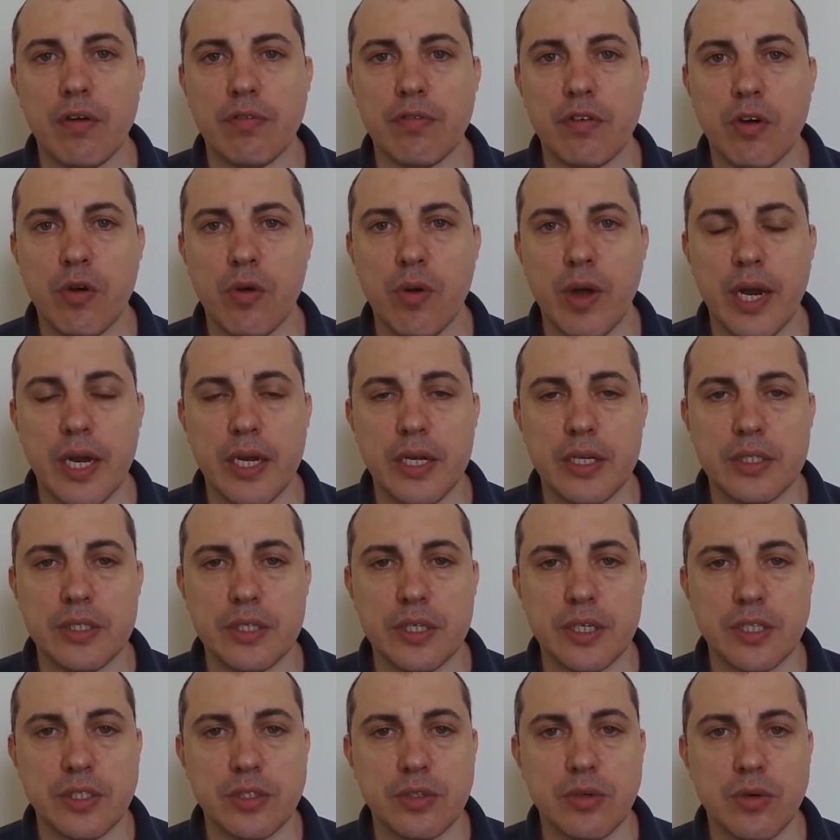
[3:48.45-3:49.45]
of
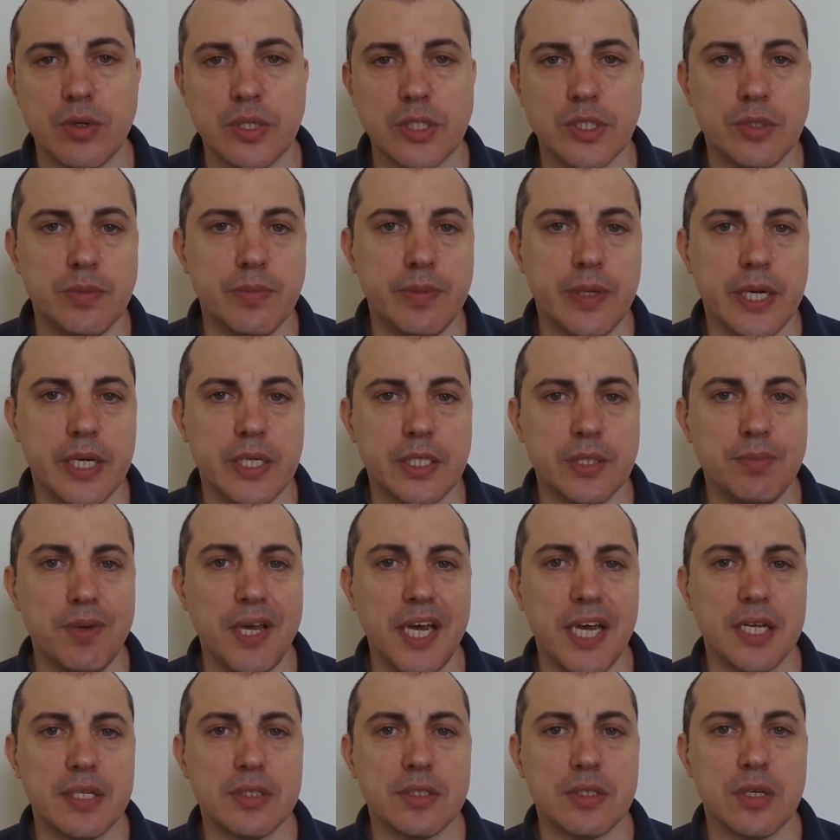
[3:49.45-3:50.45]
credit is going to be
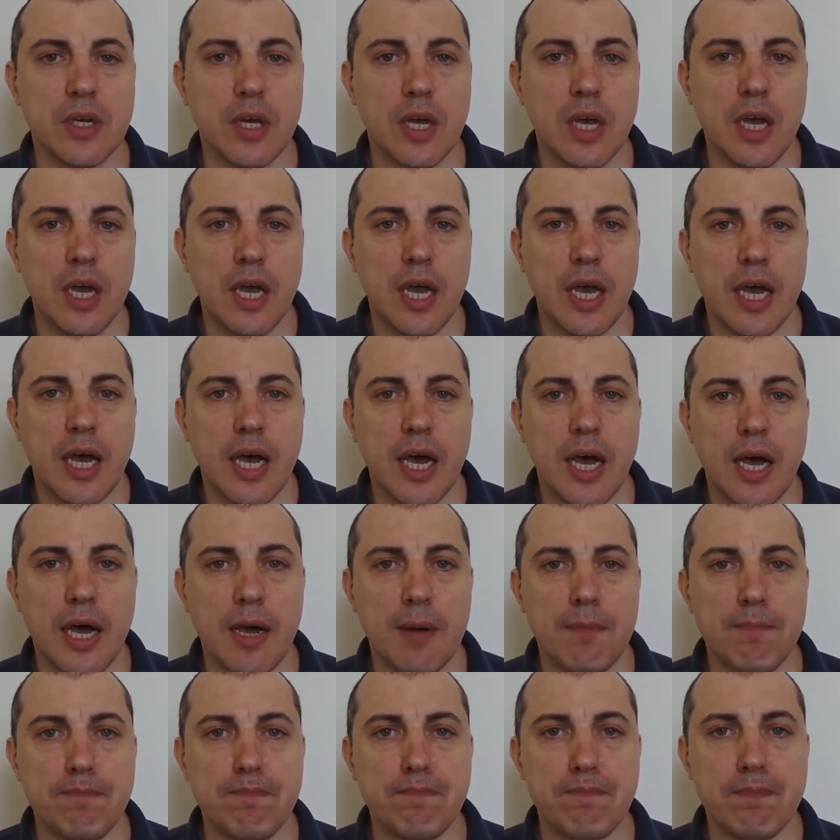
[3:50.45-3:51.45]
expanded.
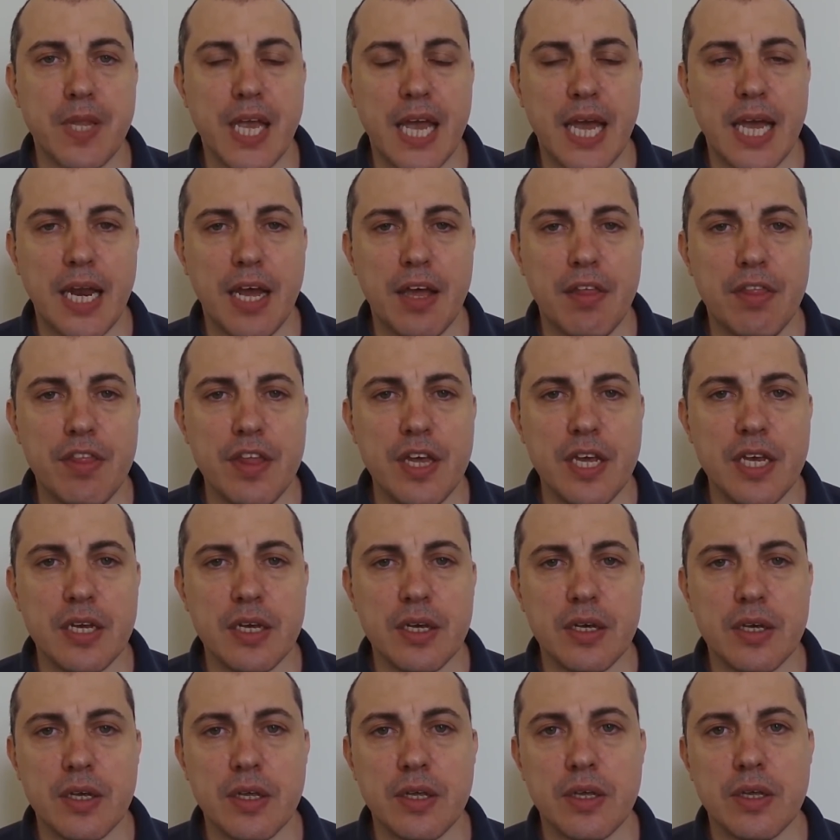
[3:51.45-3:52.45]
And I
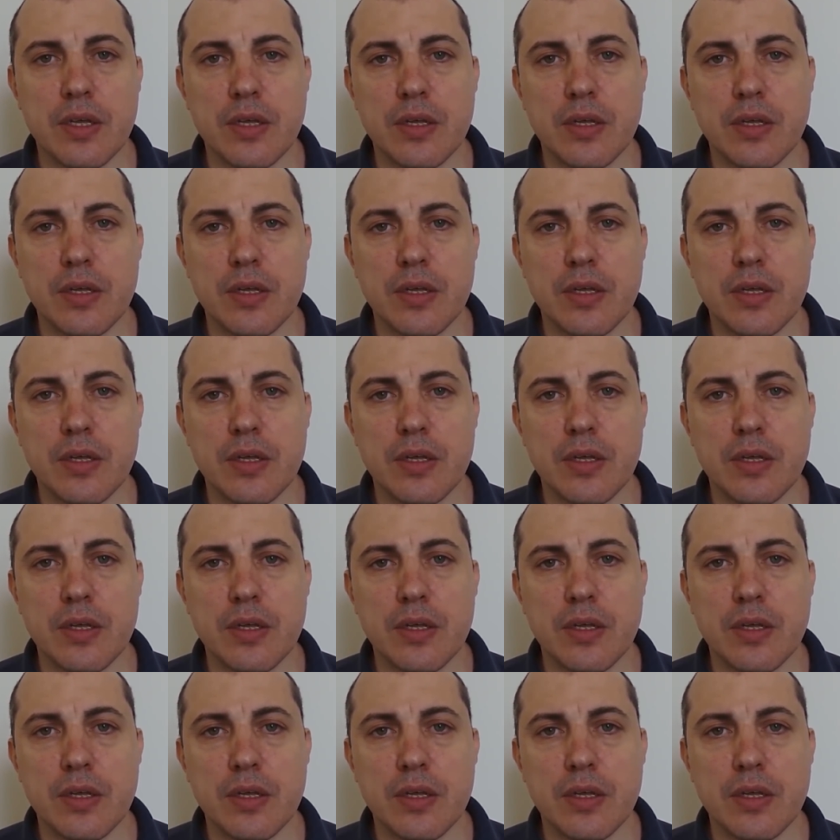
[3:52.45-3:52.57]
think